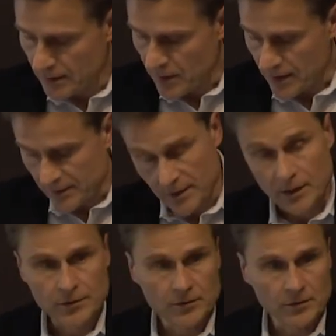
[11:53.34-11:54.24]
But
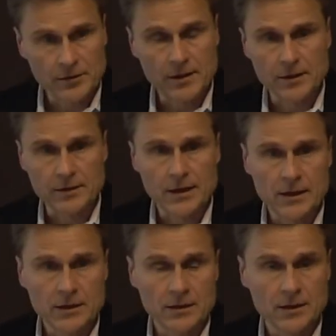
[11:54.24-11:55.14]
there is also
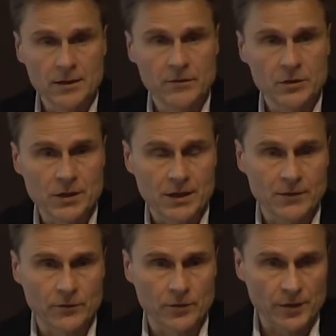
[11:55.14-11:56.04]
sarecycline, which
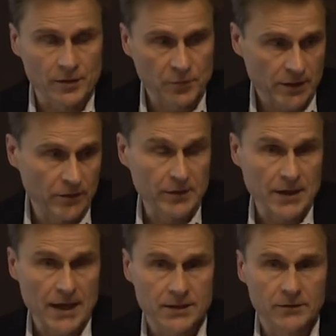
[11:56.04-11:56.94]
came from the previous
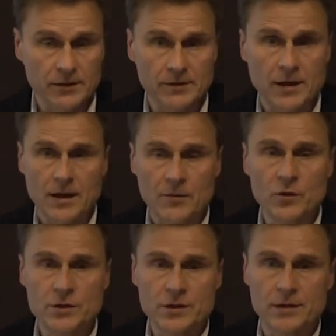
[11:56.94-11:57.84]
Actavis arm,
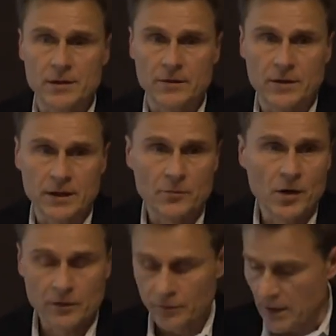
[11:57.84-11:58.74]
which is a very
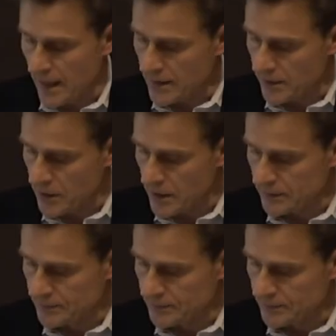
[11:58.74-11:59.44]
powerful acne drug.